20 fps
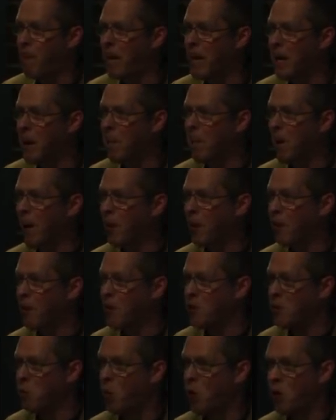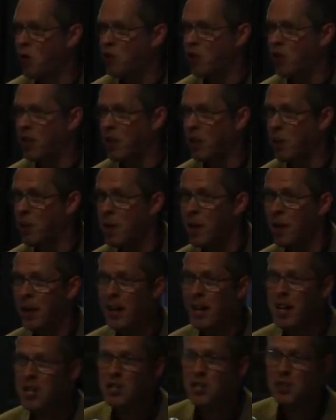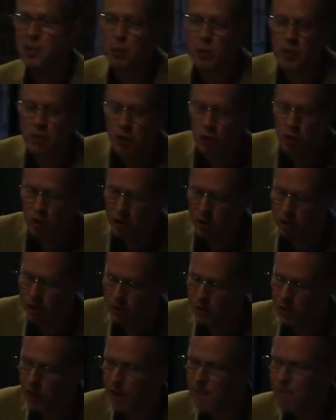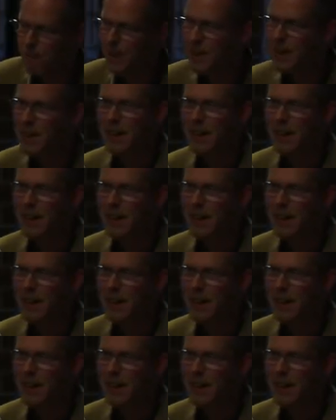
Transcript: Big Brother is watching you. And I actually do a talk um,